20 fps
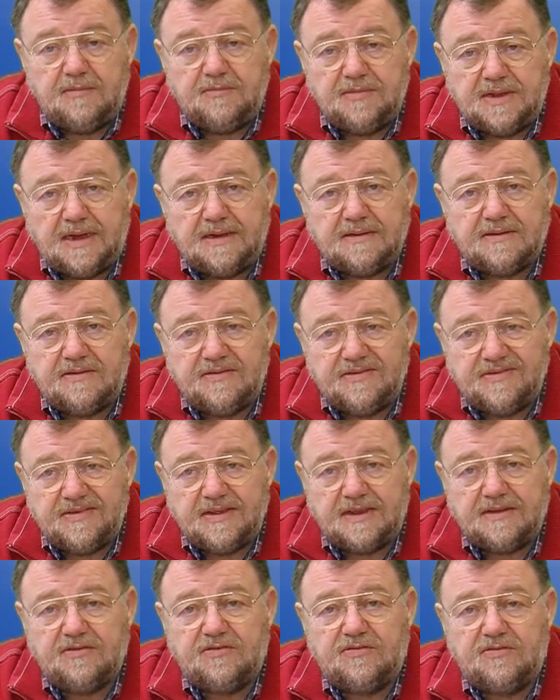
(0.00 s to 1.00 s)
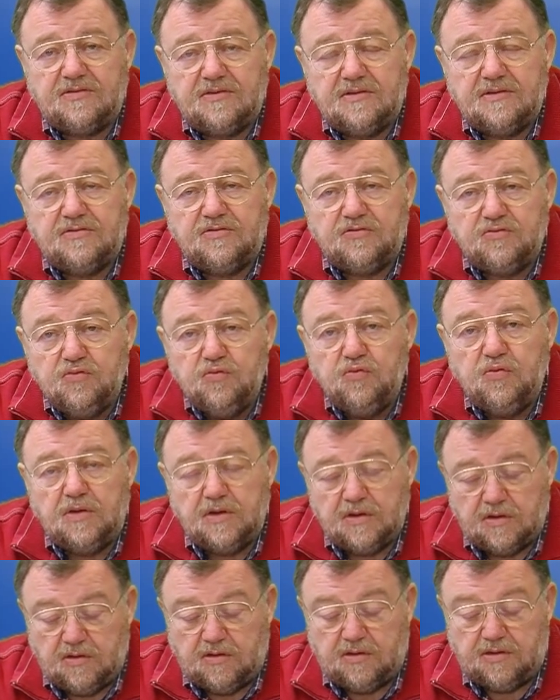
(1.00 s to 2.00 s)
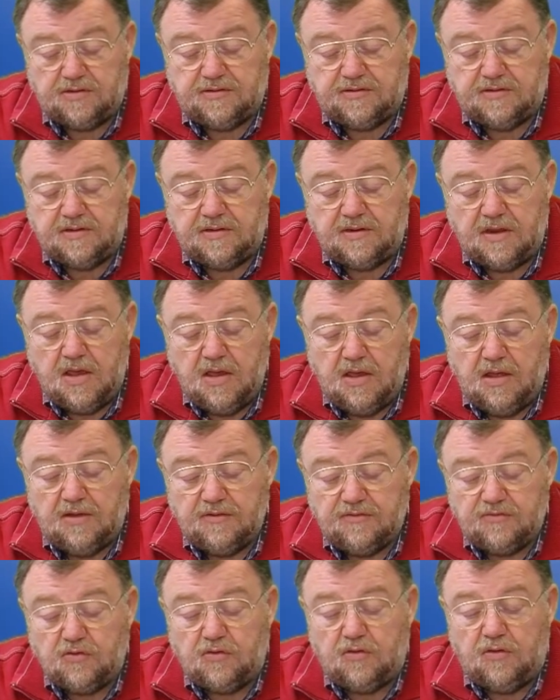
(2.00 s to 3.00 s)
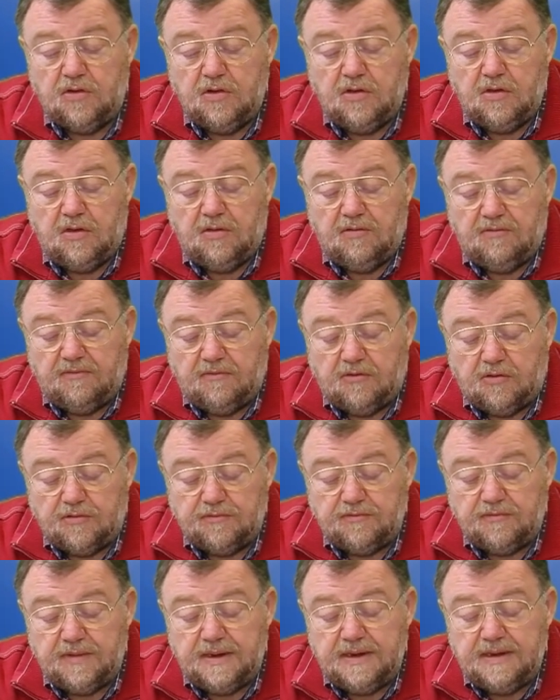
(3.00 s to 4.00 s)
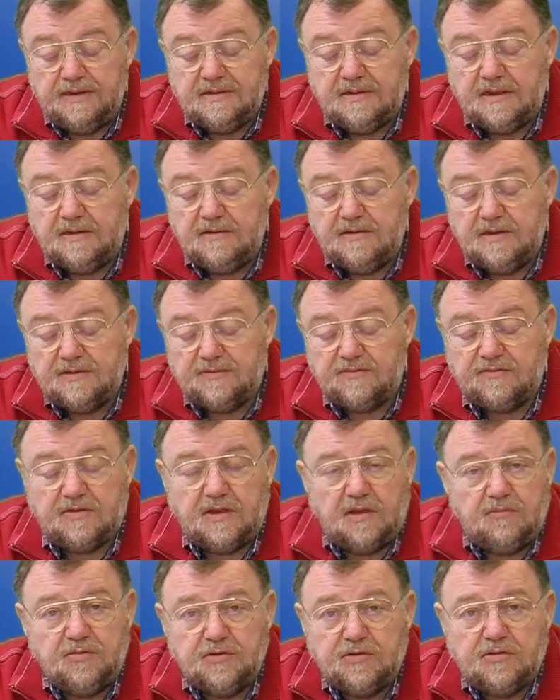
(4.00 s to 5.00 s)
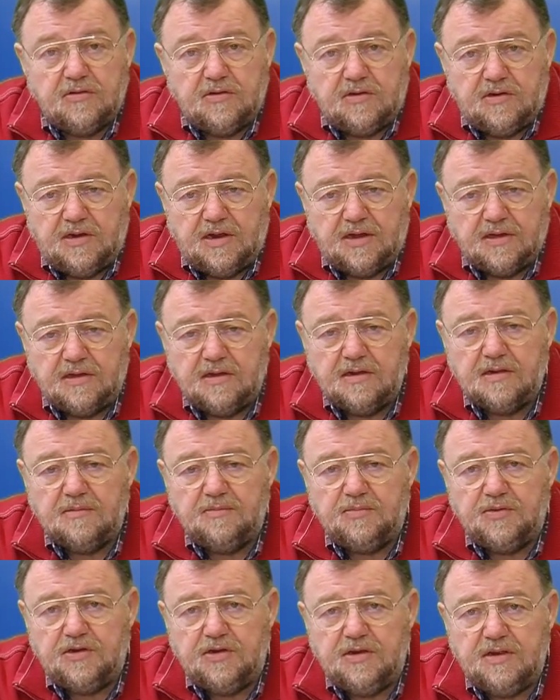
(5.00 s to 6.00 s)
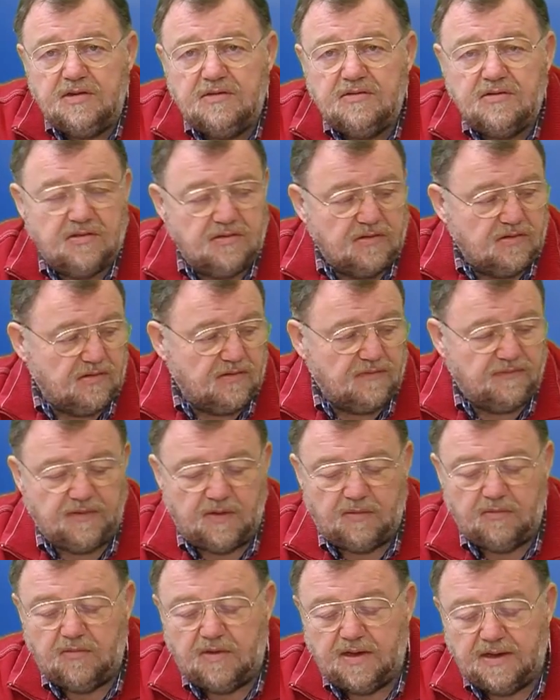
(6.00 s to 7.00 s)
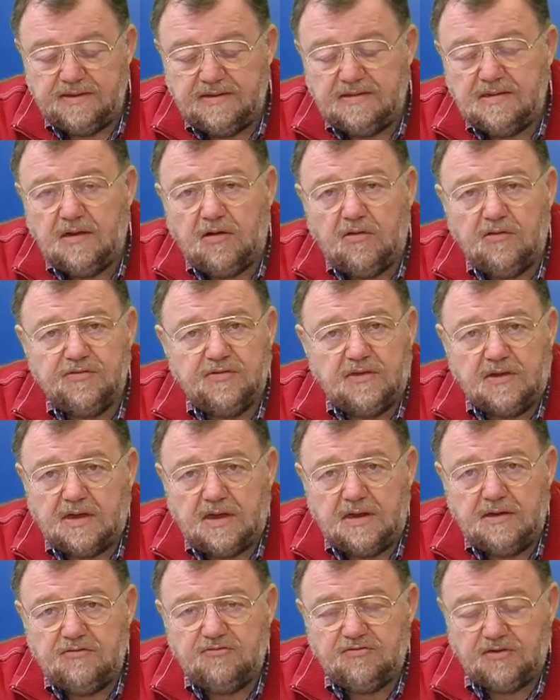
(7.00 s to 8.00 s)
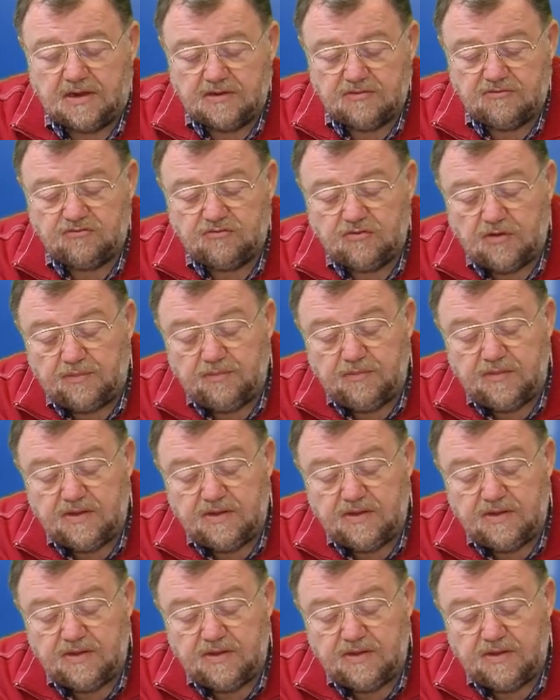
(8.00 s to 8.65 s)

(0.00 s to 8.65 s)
And that you would be assigned to a data recording. And when normally it is operated from the computer, you can see the control lamps.